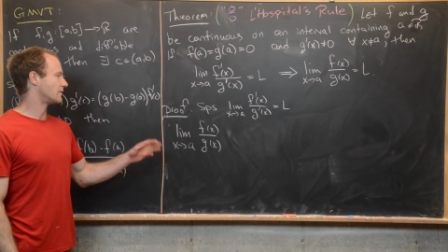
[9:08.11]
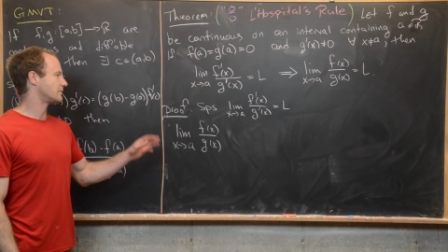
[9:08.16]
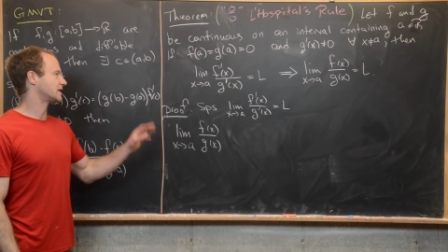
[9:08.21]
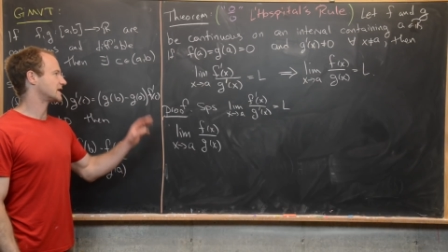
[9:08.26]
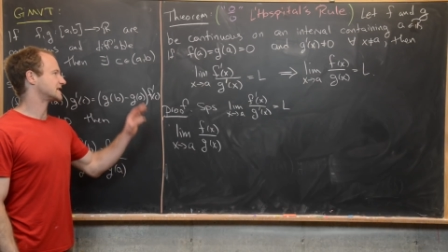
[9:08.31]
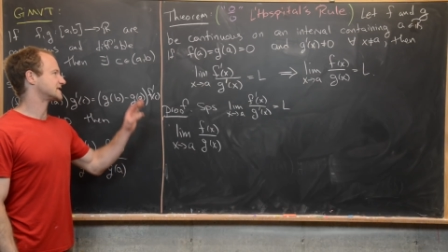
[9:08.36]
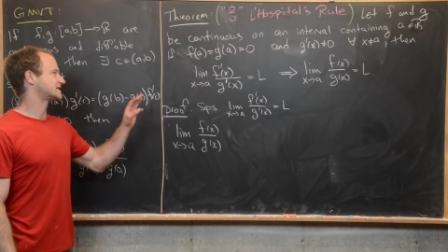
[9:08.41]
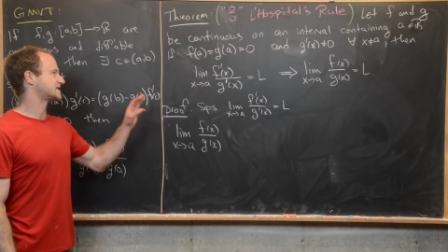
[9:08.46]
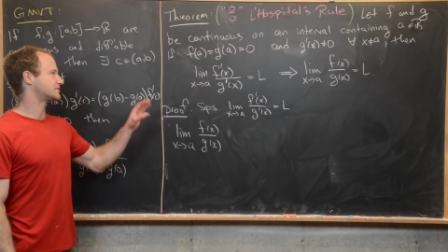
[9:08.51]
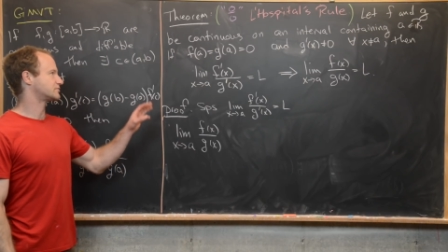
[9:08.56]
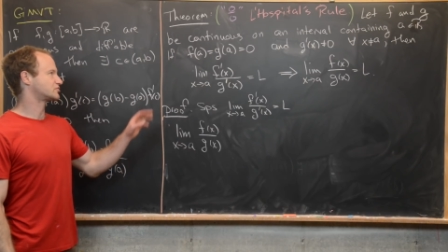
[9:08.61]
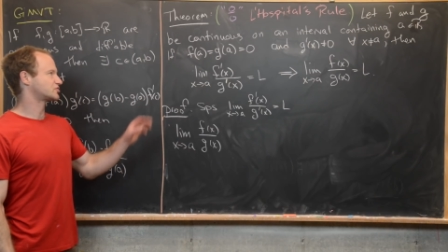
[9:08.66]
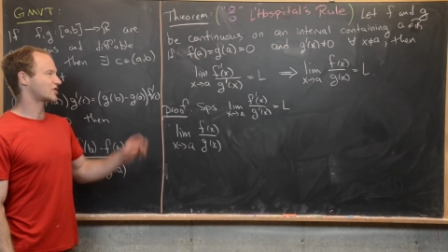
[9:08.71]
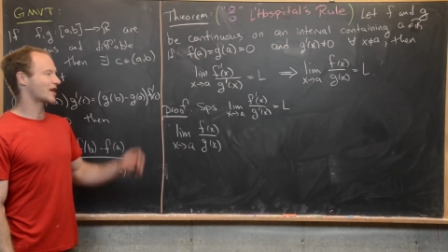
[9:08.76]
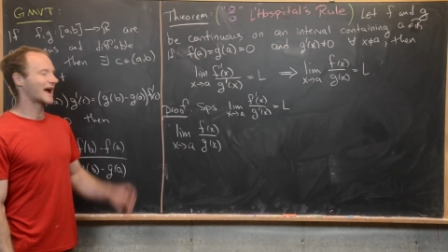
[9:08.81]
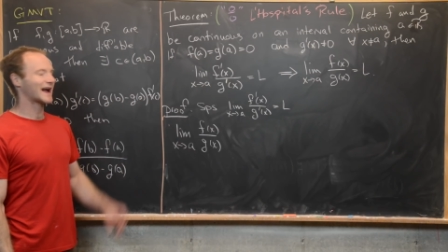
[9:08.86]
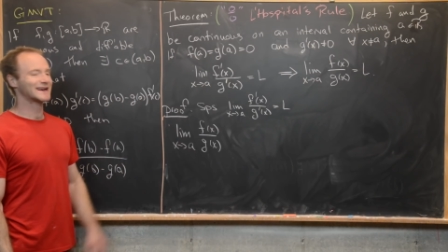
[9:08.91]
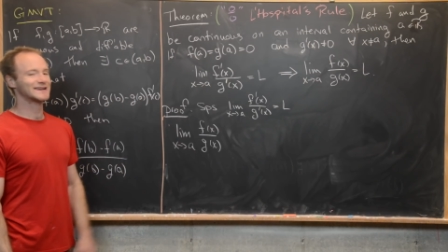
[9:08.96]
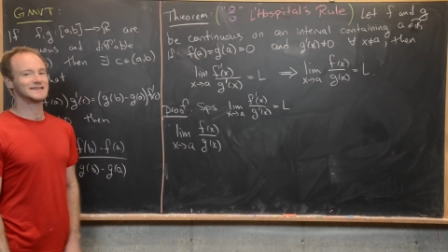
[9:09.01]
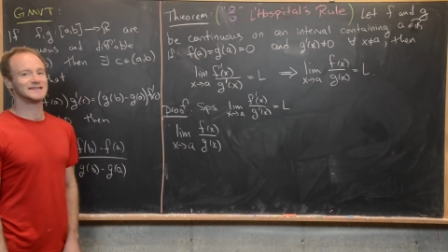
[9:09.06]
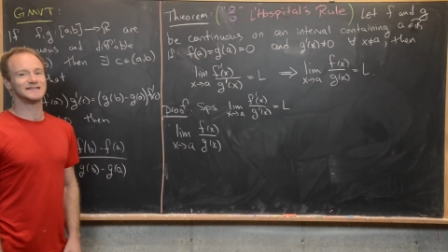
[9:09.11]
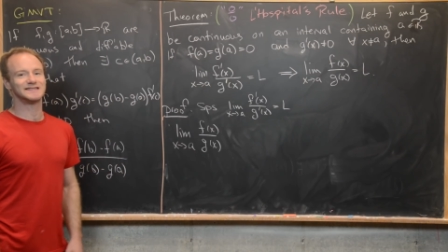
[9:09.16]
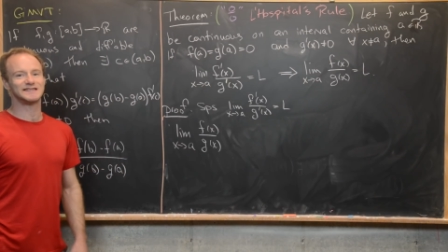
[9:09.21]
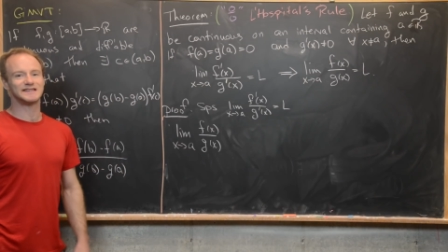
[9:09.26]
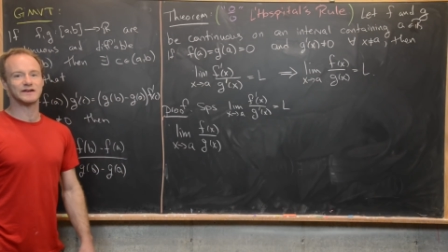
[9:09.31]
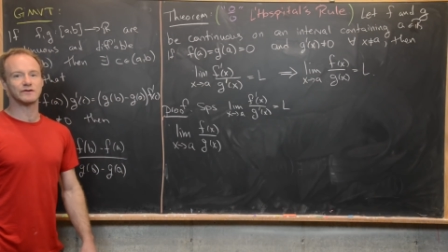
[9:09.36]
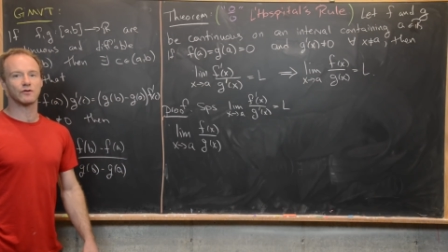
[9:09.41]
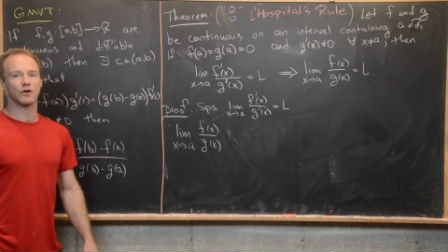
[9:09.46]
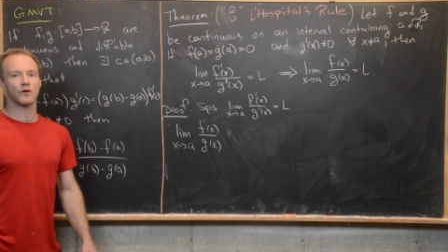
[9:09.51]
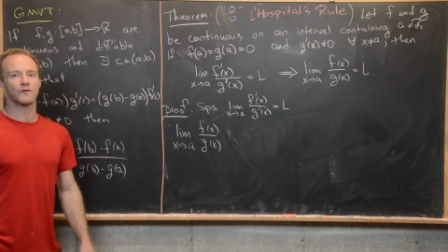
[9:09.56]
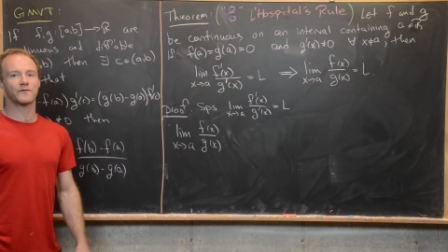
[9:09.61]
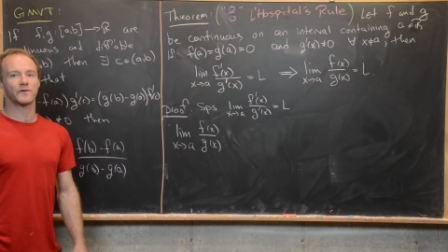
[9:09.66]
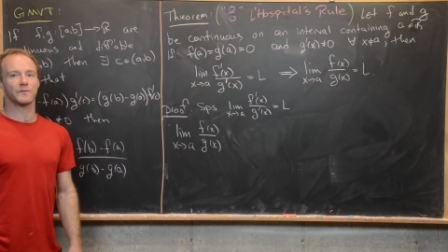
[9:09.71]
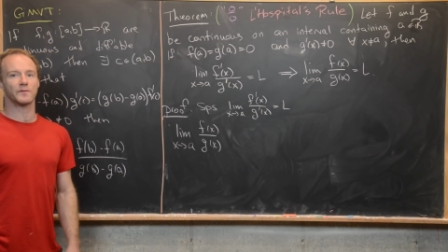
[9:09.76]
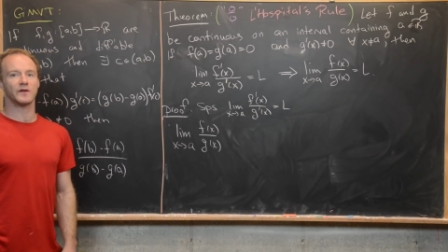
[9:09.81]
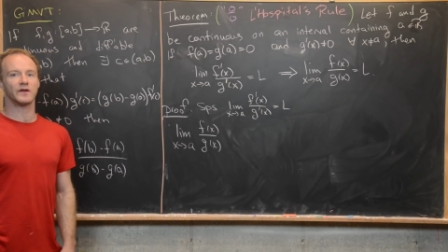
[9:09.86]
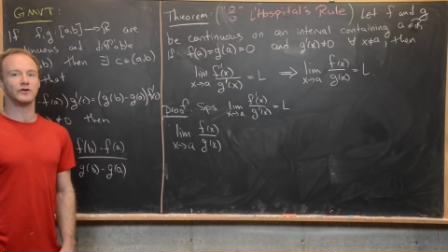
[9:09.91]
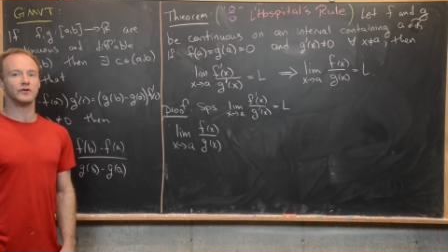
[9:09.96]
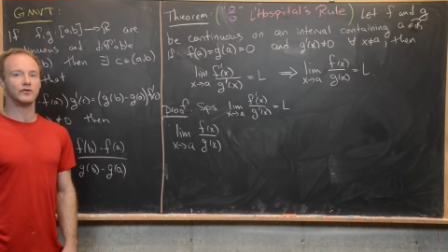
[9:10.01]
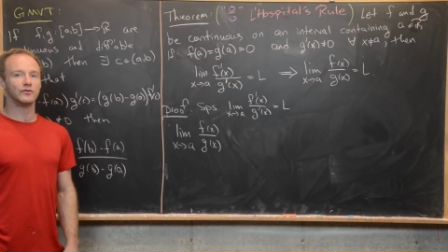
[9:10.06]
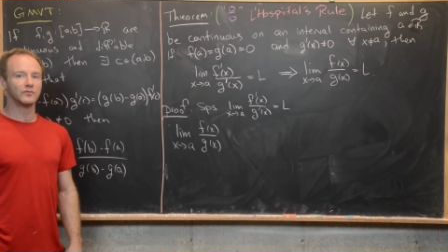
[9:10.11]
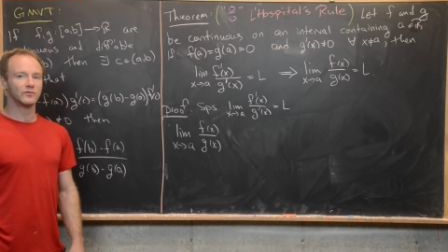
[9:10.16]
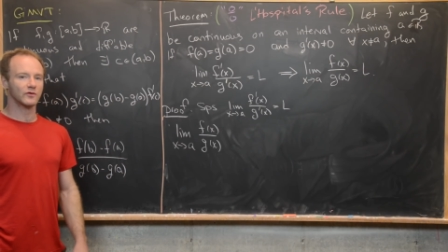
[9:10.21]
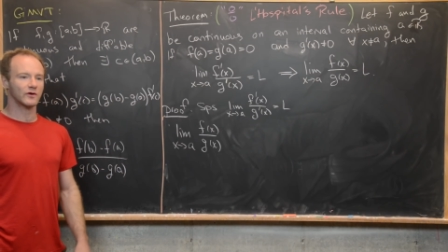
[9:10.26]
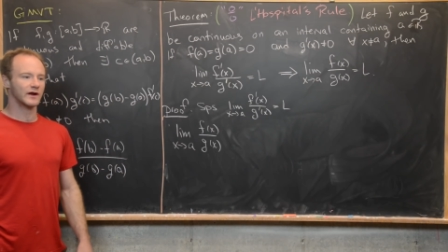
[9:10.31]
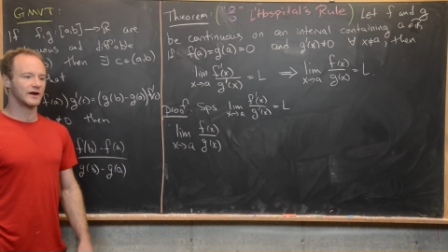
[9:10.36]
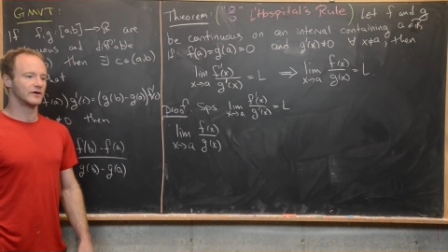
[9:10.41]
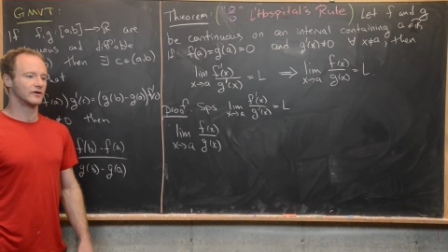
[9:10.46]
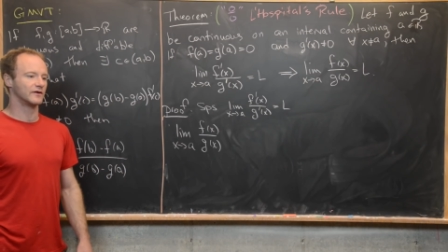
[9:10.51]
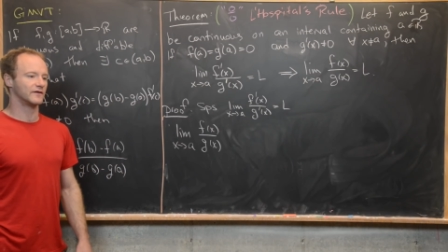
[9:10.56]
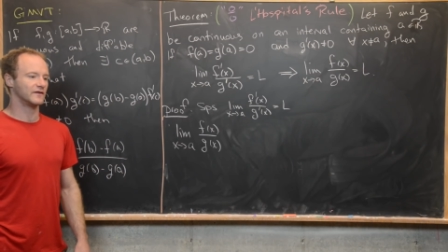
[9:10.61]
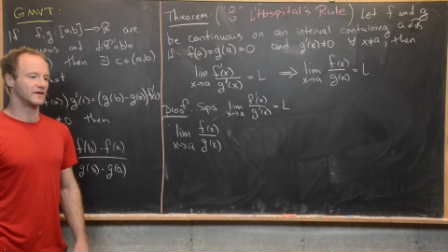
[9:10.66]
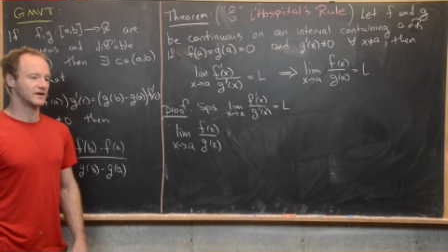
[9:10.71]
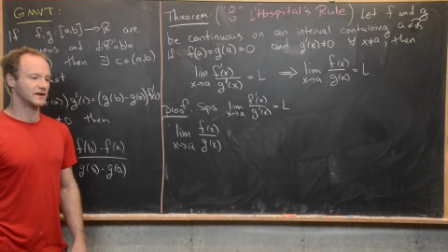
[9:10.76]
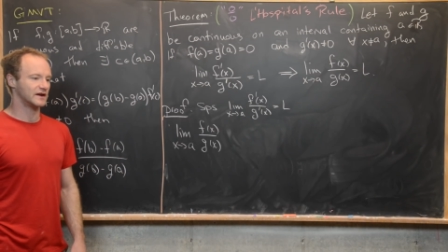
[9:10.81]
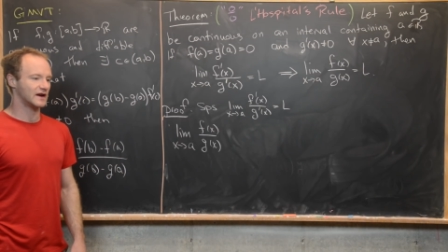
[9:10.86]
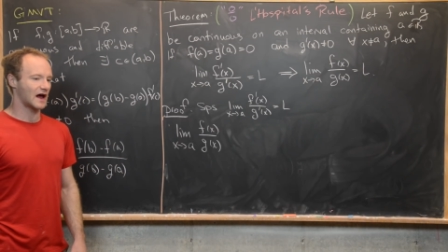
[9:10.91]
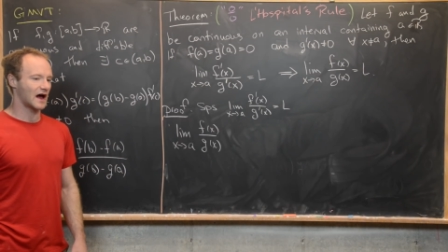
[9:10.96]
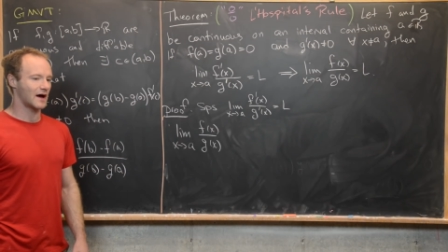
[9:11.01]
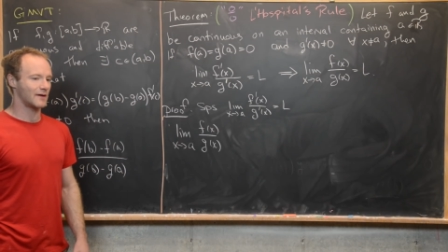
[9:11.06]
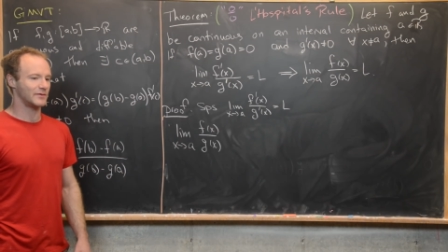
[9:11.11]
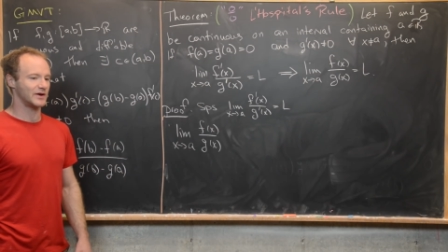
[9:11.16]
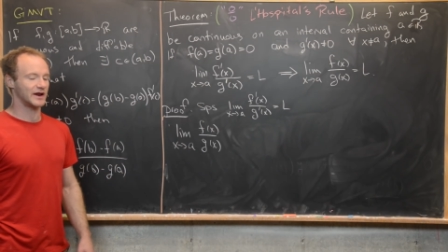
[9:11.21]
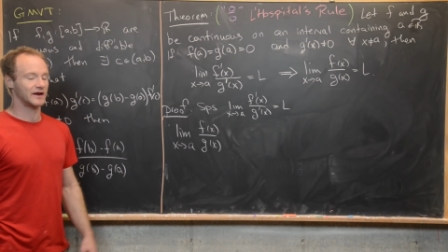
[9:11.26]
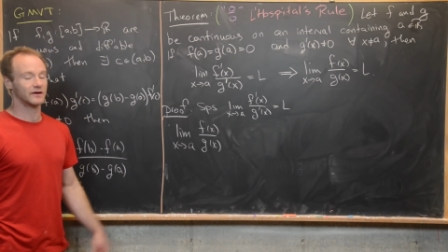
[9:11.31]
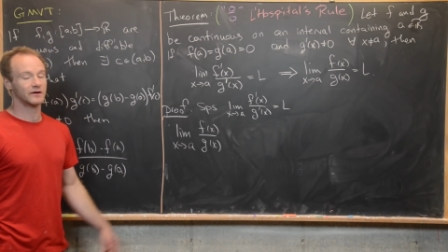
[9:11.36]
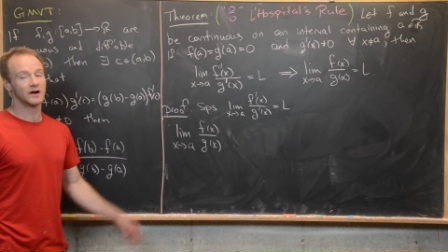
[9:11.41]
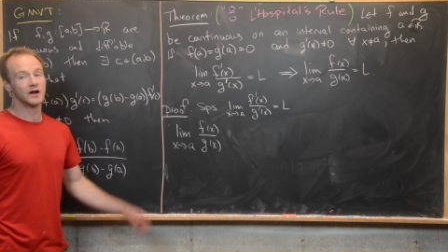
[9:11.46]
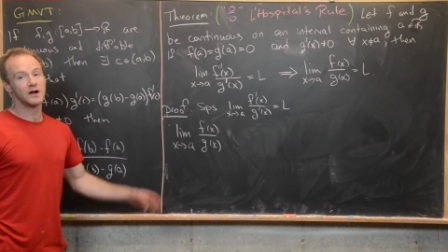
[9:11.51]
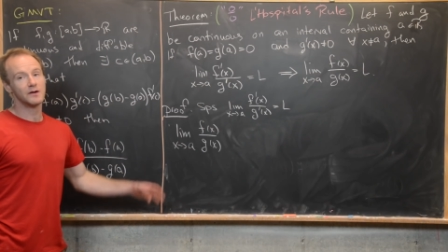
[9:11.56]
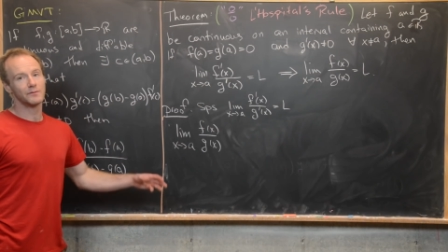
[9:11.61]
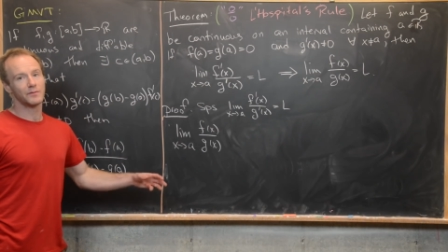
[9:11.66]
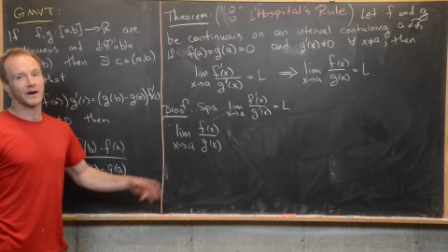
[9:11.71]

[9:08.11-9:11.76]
I'm going to subtract 0 from the numerator and the denominator,